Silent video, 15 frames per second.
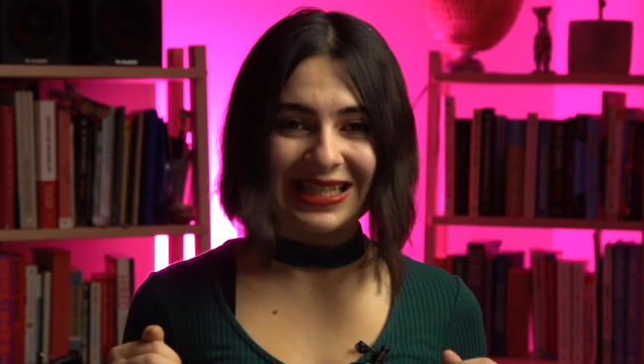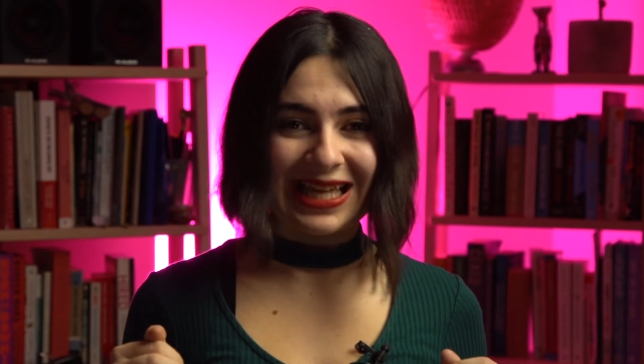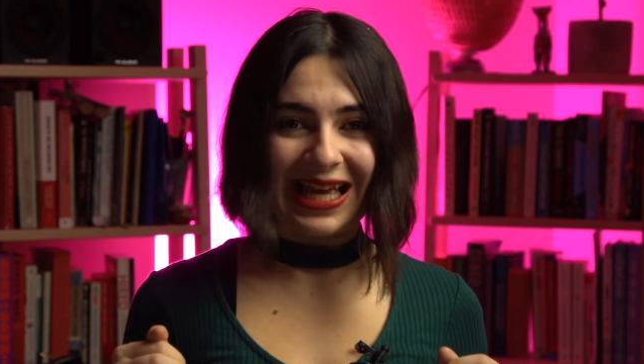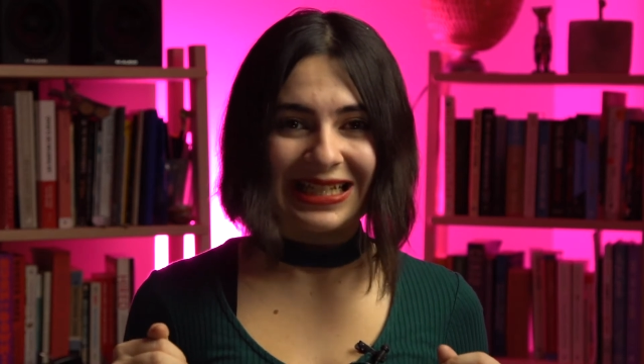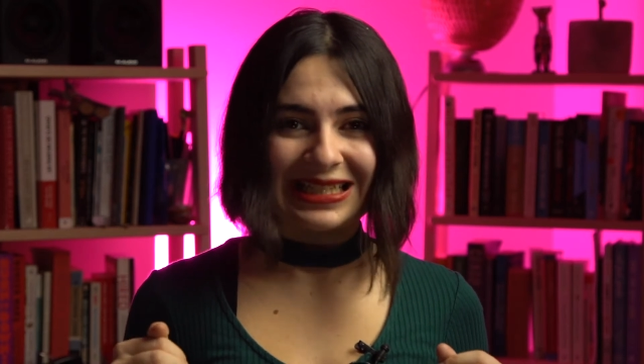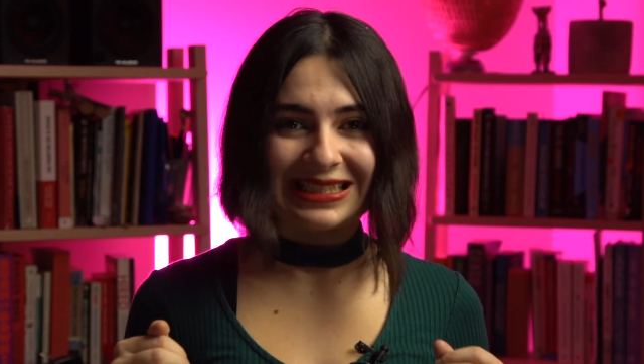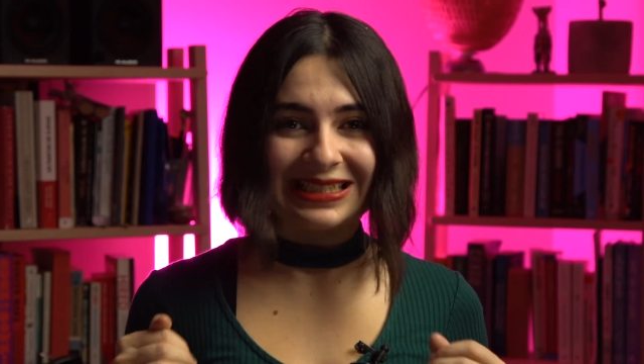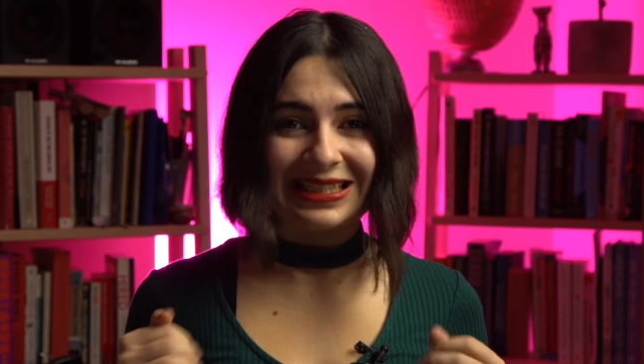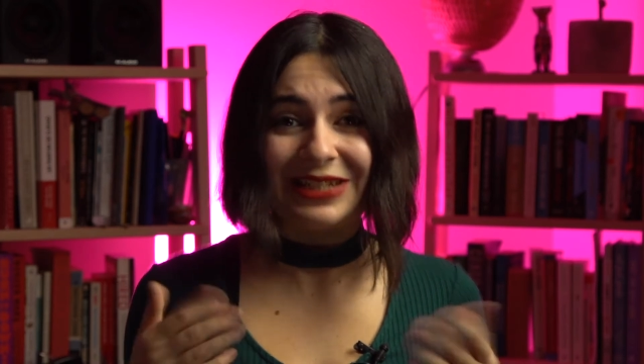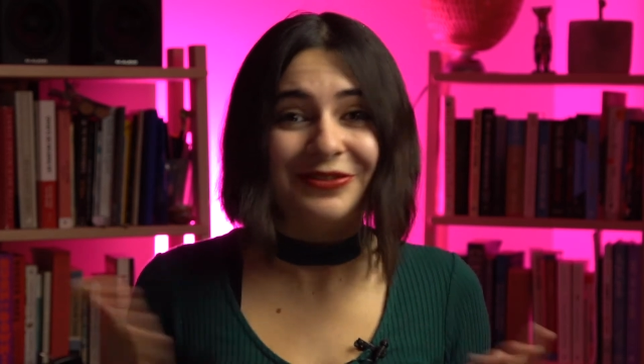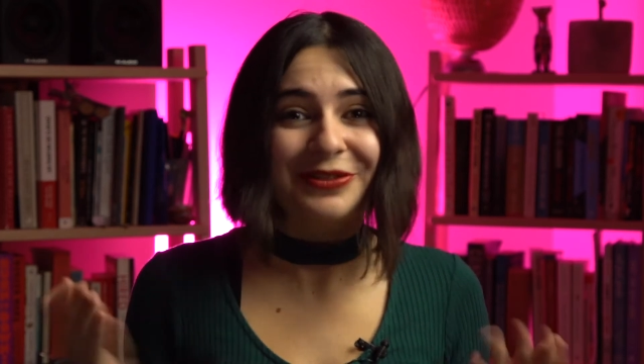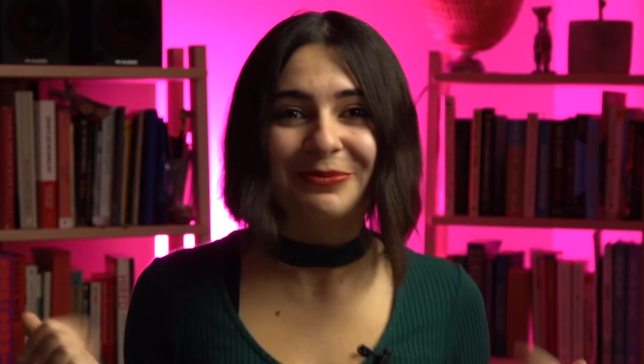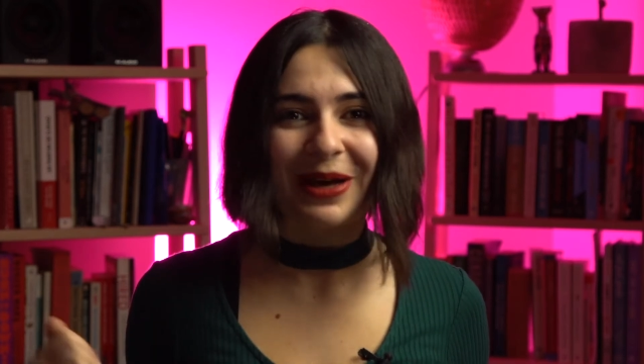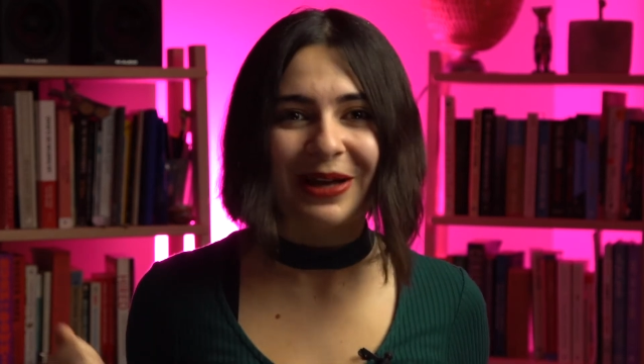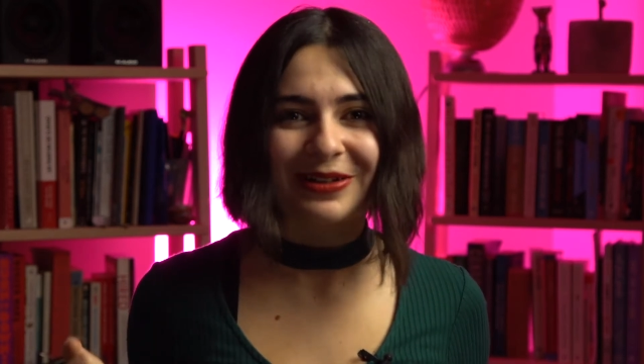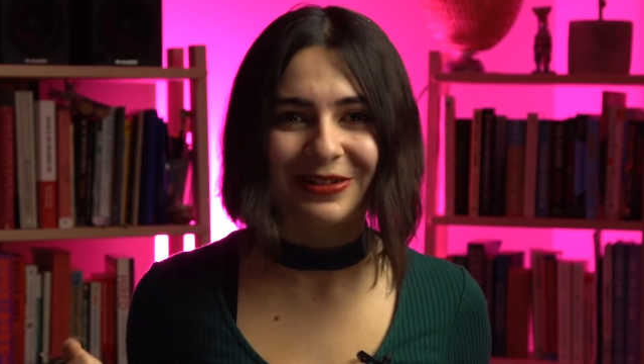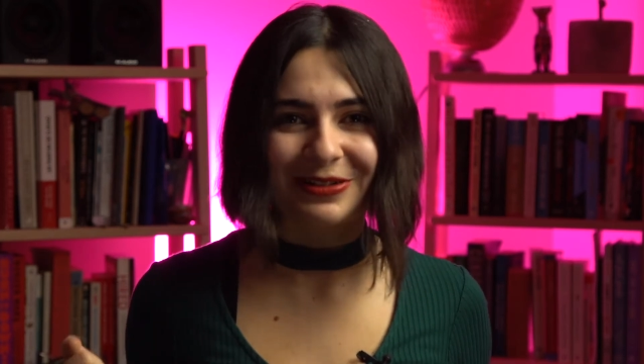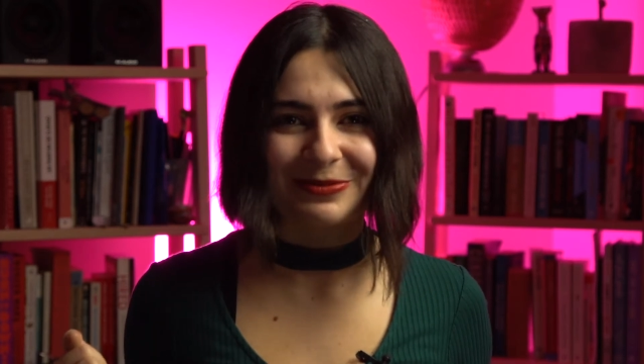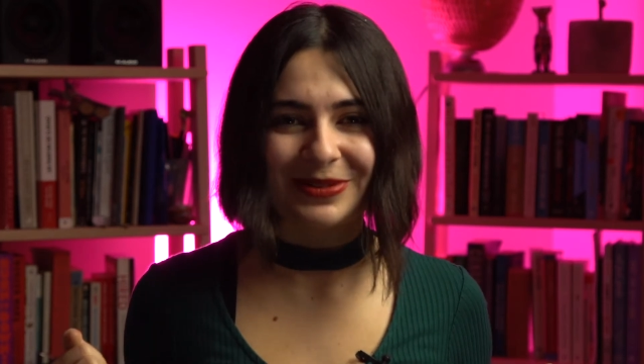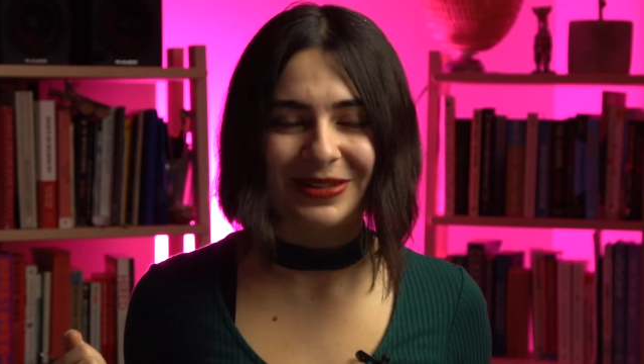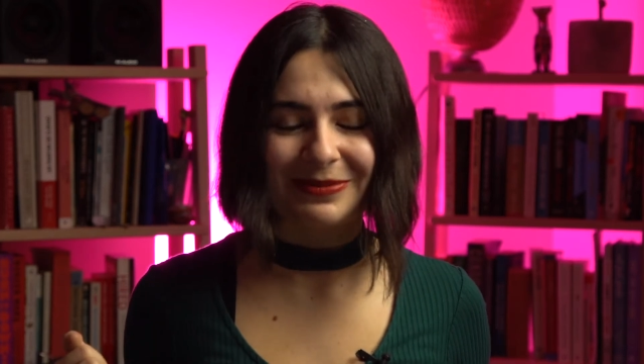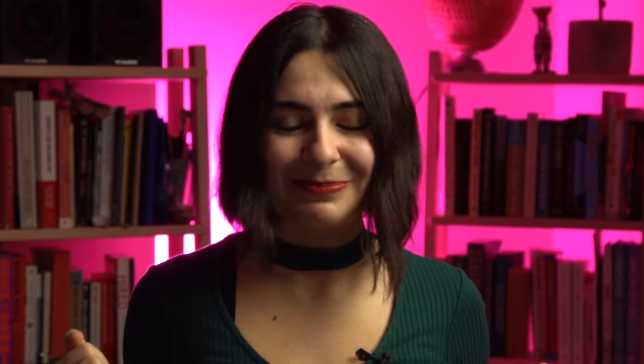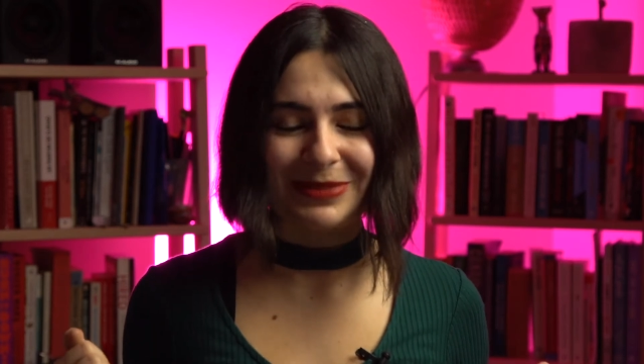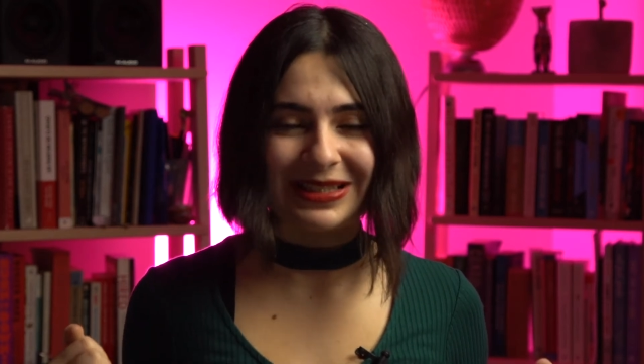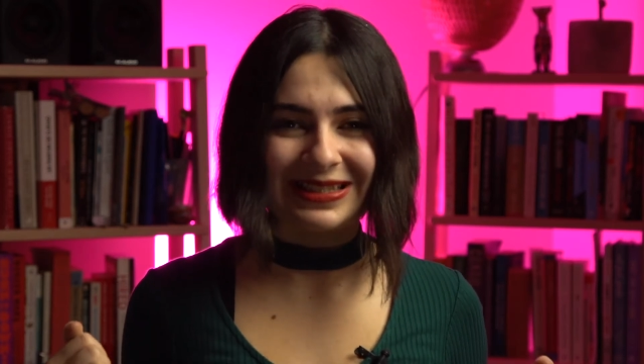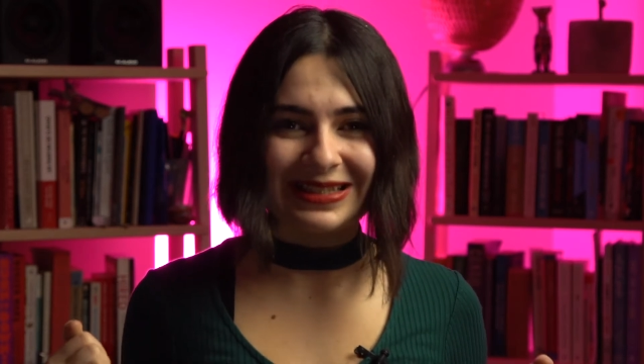and even better to be